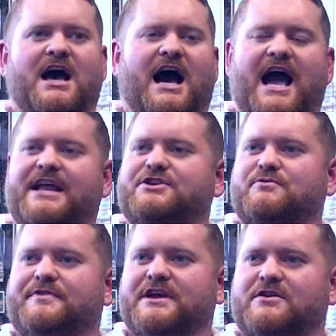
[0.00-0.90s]
I, I do
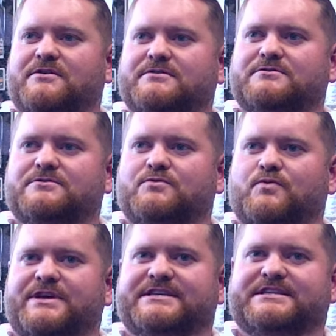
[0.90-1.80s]
think
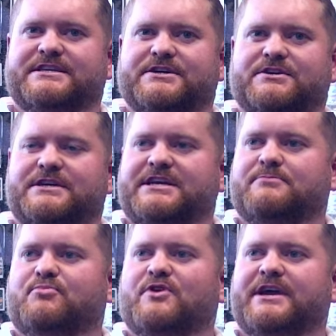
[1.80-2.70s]
we still need to
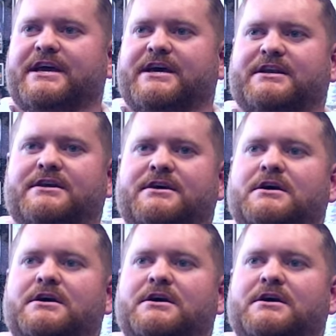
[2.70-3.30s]
bring in